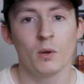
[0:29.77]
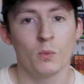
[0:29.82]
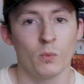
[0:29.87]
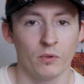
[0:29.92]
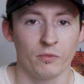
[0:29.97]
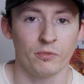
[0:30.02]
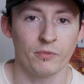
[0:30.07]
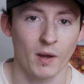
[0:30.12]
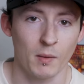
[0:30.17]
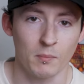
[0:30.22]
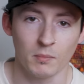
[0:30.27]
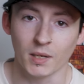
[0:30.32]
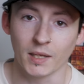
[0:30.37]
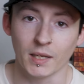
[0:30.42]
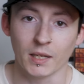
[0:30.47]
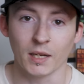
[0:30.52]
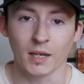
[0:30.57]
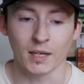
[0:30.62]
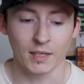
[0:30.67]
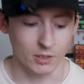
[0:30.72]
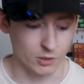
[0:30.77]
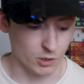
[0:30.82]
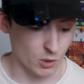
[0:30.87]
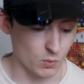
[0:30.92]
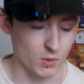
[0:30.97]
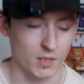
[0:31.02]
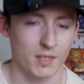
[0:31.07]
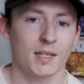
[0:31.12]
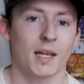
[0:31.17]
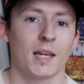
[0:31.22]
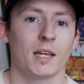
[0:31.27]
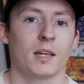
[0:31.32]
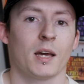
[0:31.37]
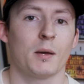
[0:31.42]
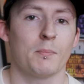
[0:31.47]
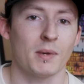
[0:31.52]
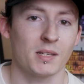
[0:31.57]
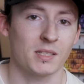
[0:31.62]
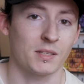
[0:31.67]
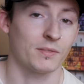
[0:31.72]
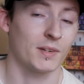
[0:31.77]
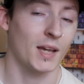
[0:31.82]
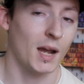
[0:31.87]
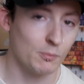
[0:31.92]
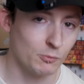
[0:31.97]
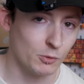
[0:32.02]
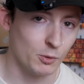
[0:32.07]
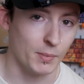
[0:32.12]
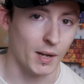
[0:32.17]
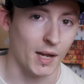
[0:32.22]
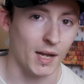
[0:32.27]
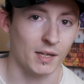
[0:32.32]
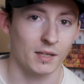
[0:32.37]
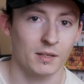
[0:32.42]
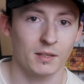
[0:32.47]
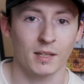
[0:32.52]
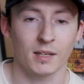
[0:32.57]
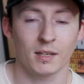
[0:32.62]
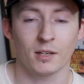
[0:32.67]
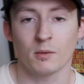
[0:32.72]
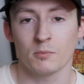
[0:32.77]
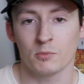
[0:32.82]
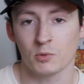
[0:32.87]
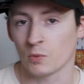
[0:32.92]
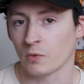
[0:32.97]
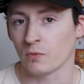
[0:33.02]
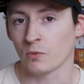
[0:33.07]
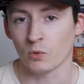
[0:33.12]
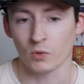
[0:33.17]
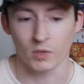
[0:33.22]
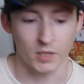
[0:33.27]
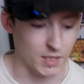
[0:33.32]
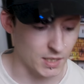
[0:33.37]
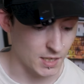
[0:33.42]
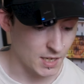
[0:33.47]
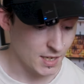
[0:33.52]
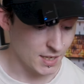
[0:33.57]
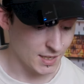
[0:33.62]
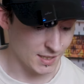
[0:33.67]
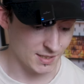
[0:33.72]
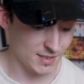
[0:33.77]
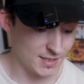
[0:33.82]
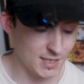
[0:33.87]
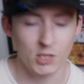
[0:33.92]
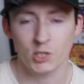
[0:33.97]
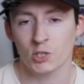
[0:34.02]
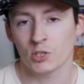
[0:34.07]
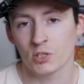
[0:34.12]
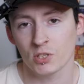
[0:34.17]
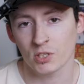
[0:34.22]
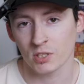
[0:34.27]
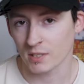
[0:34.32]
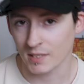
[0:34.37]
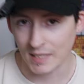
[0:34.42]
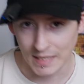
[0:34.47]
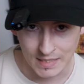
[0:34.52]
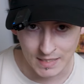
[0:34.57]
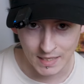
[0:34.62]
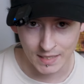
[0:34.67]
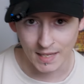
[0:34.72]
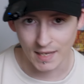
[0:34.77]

with family and I don't want to take a massive camera bag that comes with all the incisions and things like